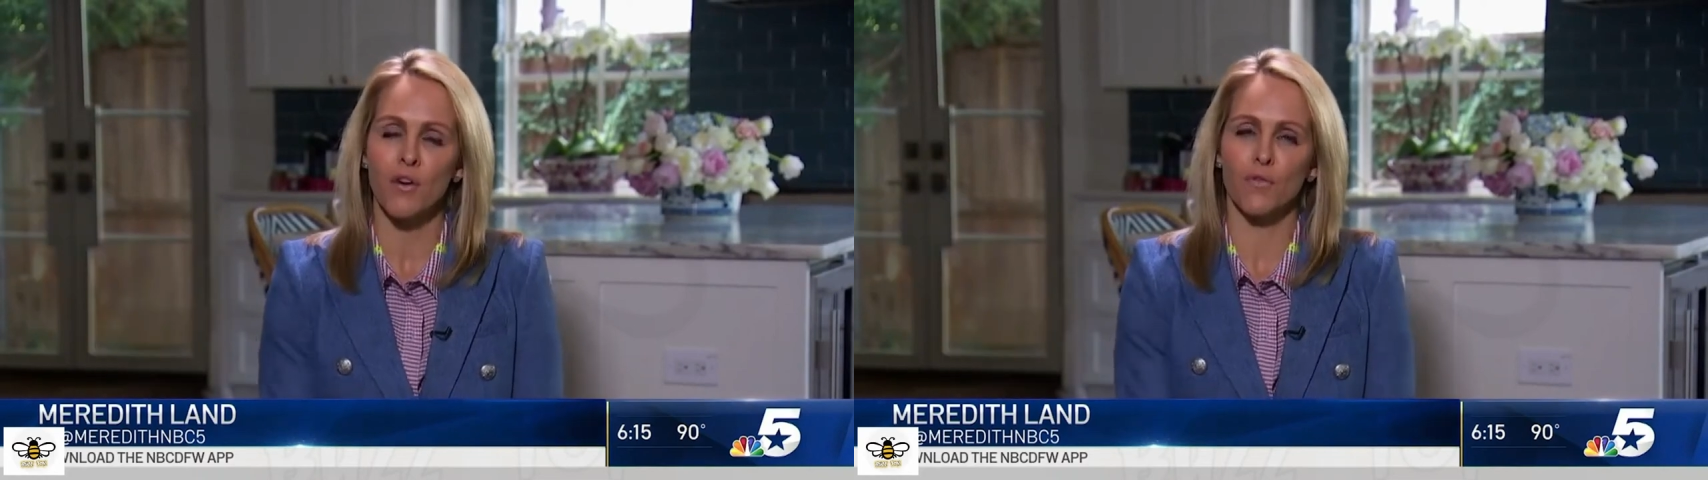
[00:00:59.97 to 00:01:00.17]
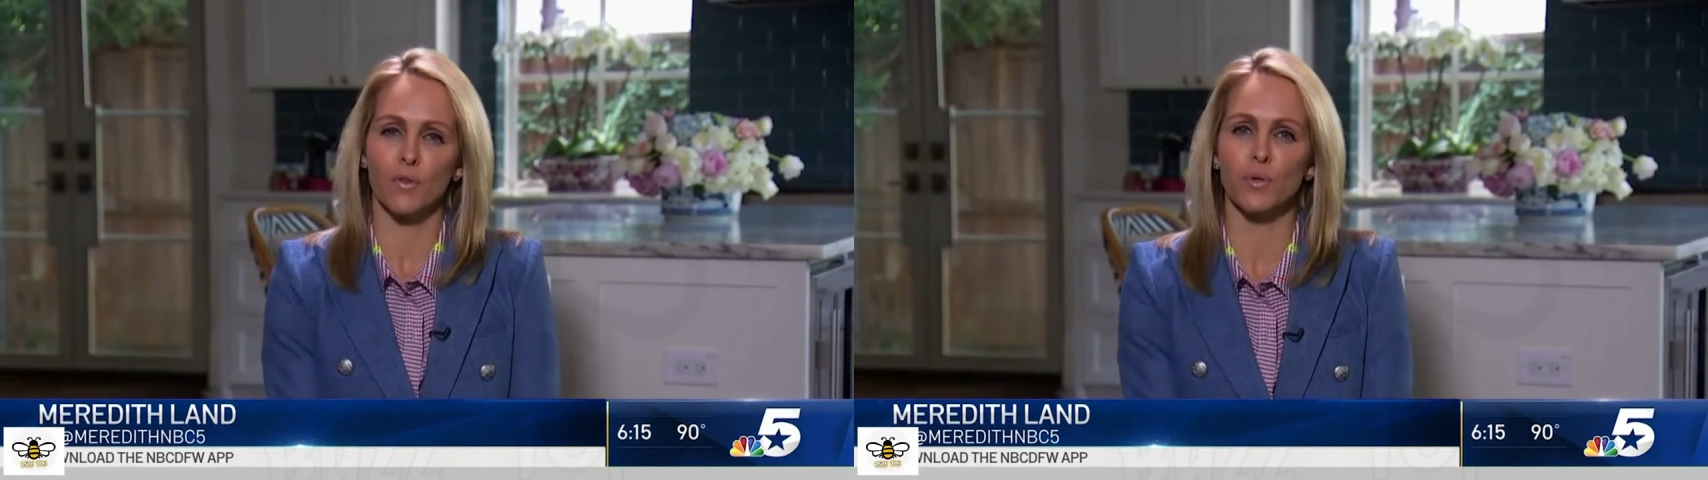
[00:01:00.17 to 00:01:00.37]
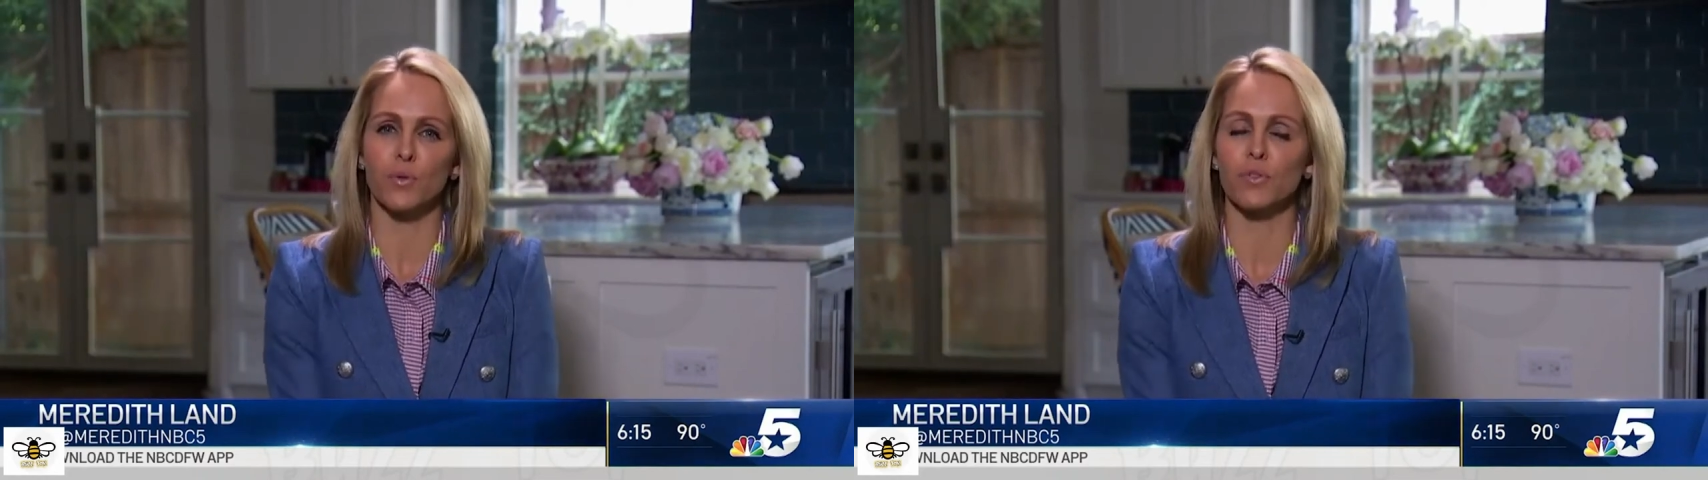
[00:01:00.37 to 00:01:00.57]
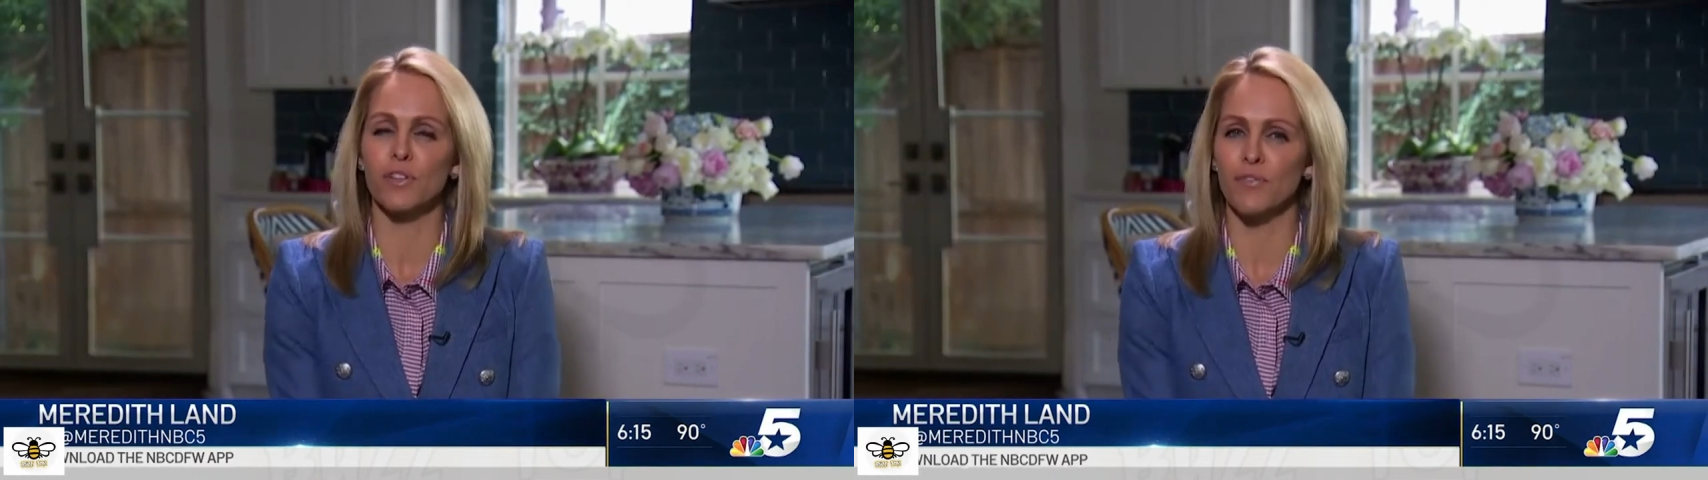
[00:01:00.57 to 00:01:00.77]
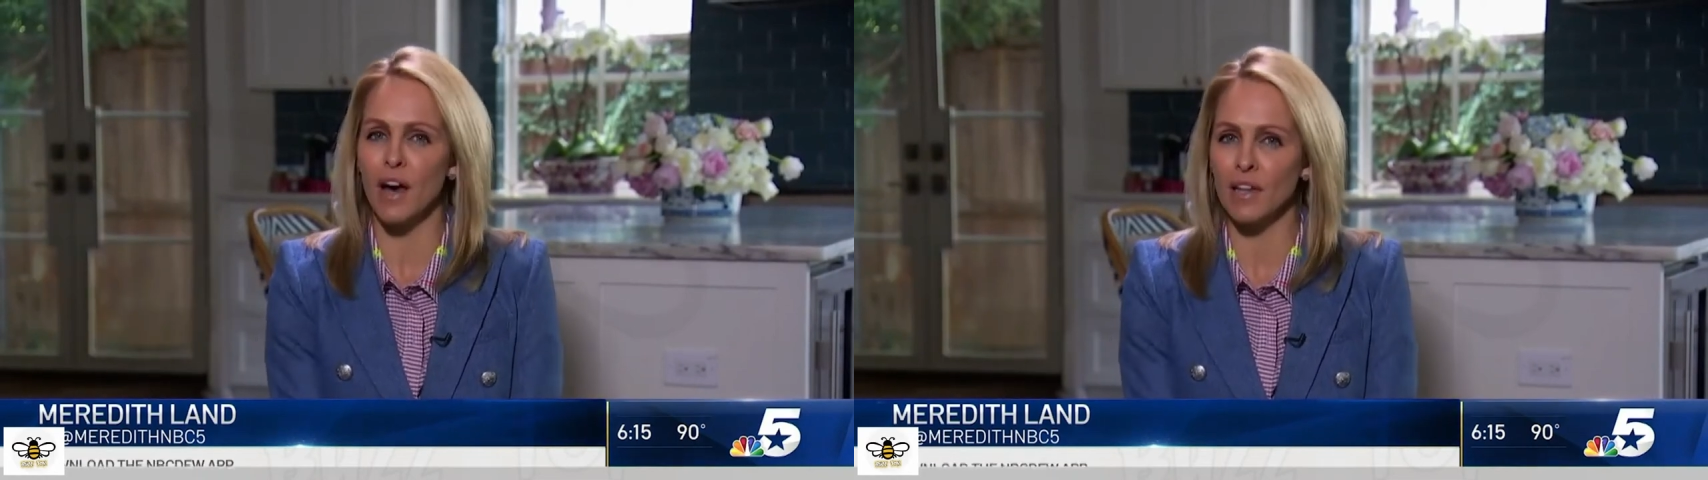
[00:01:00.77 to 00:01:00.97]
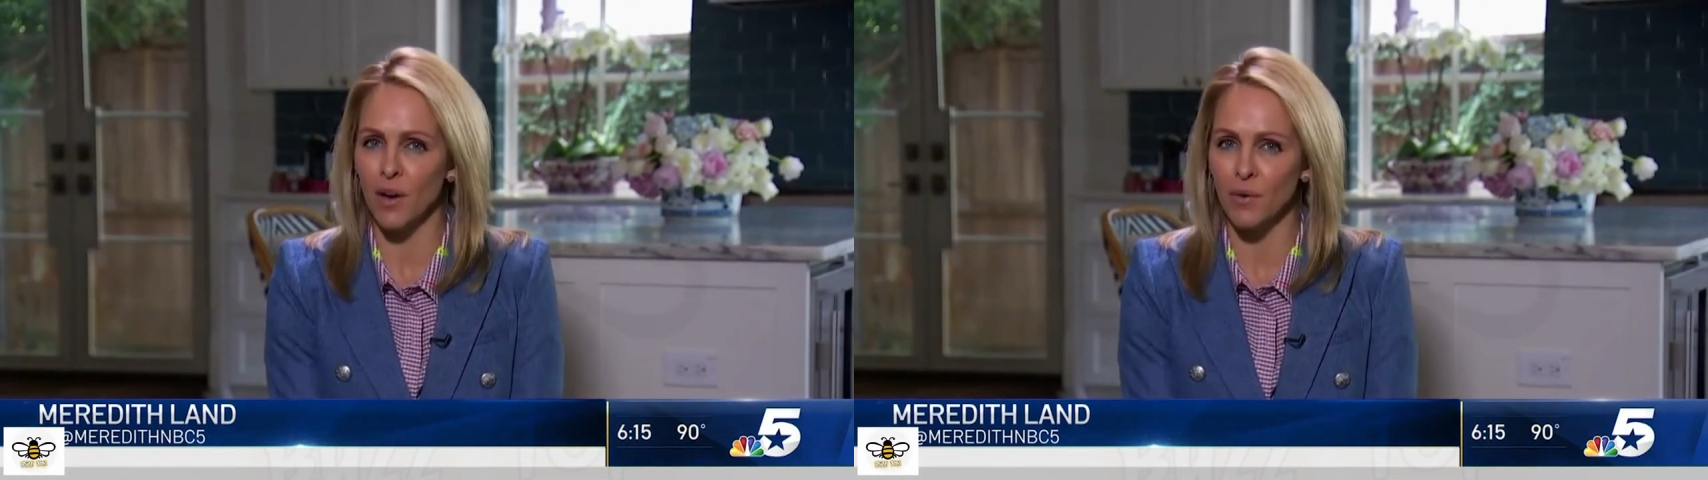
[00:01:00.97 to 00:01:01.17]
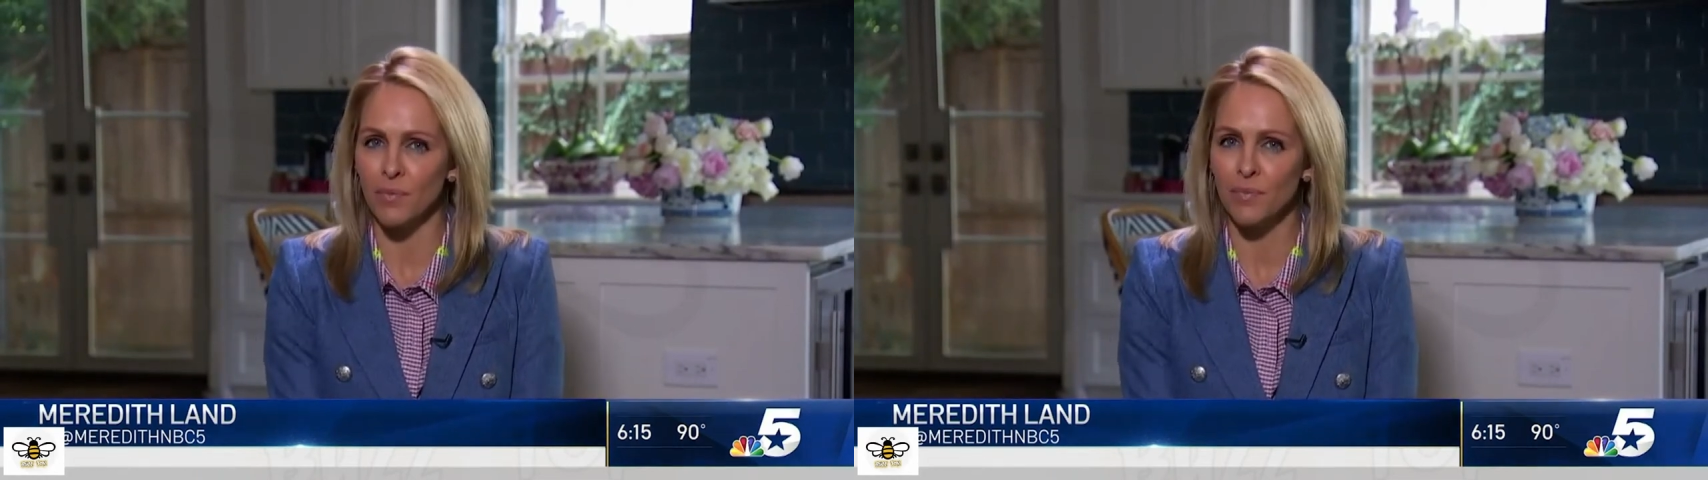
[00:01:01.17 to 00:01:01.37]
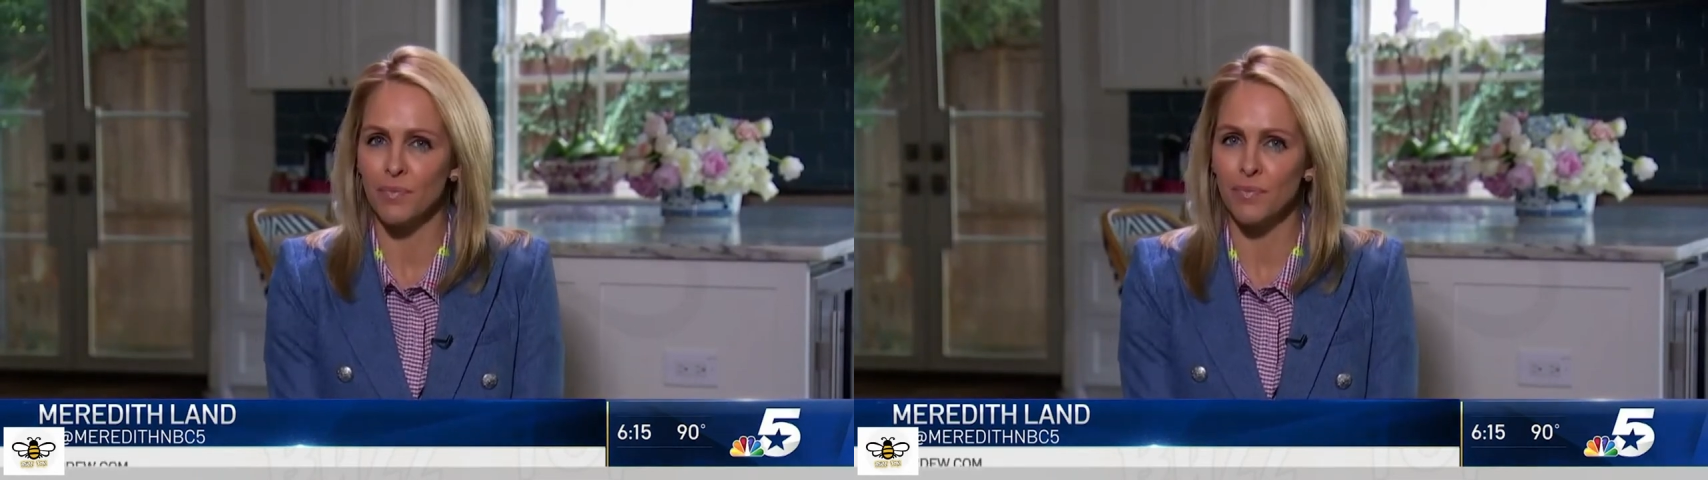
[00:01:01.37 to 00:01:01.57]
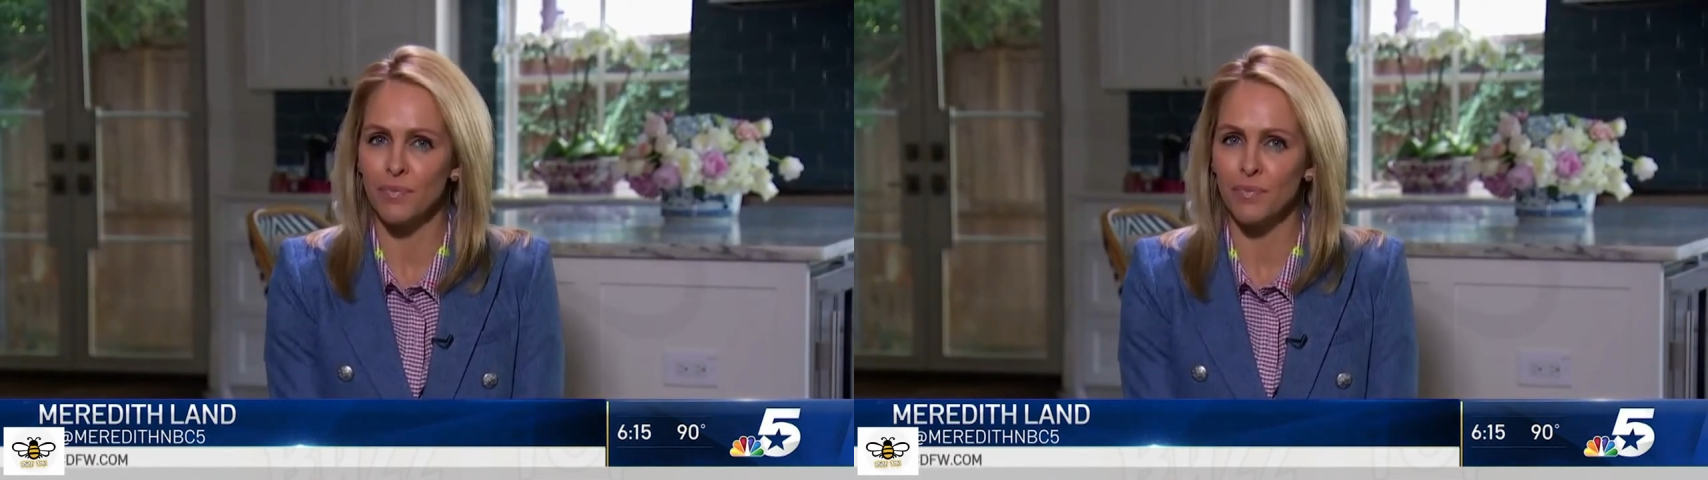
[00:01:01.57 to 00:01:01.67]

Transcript: for schools to follow.